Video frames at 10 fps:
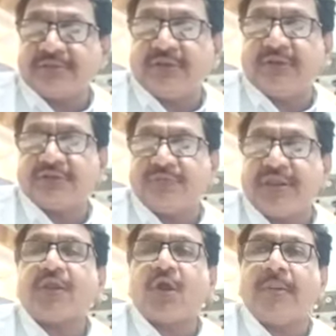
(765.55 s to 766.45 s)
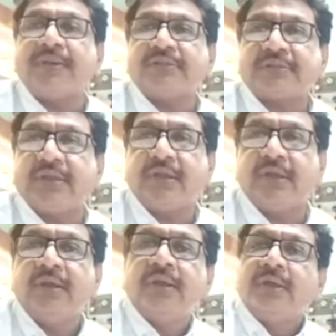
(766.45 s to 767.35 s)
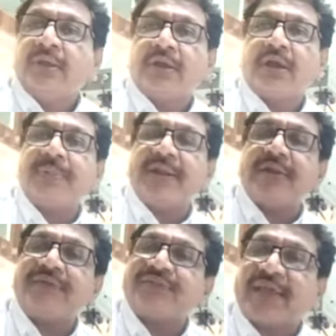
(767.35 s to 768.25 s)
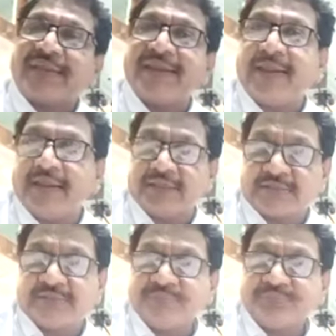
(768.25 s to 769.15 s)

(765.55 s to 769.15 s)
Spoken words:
it is very common complaint of thyroiditis.